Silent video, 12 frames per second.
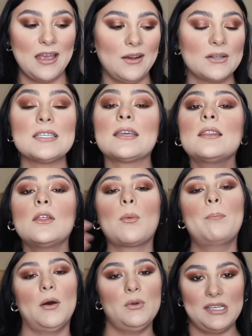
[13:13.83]
Or it's like a little
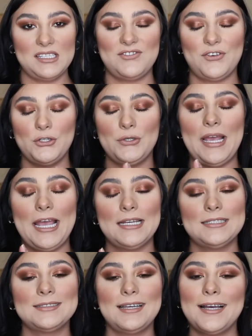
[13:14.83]
bonus for you
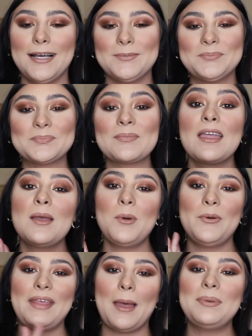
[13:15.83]
guys.
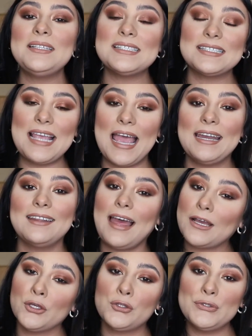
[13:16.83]
But with that being said,
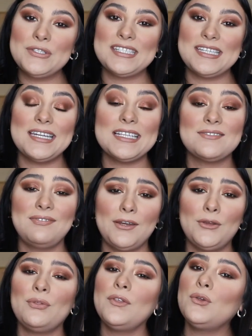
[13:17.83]
that concludes today's
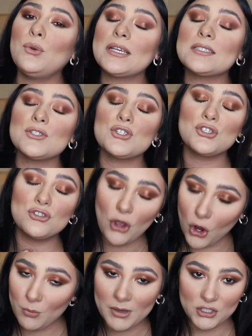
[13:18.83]
video. Thank you guys
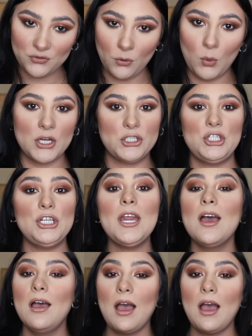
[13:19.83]
so much for watching.